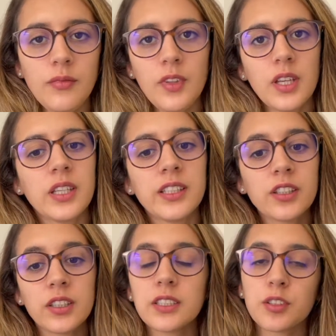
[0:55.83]
And here
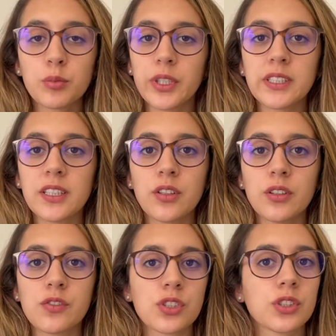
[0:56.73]
is a breakdown of
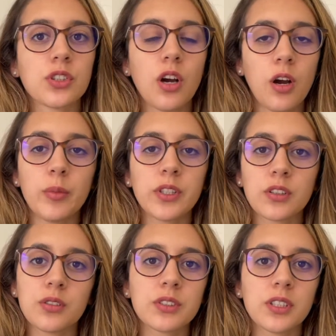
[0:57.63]
just common
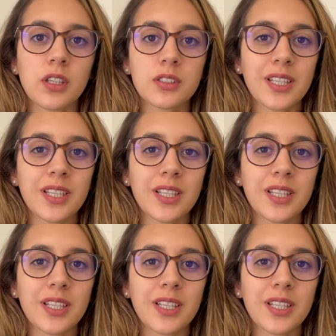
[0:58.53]
closing costs.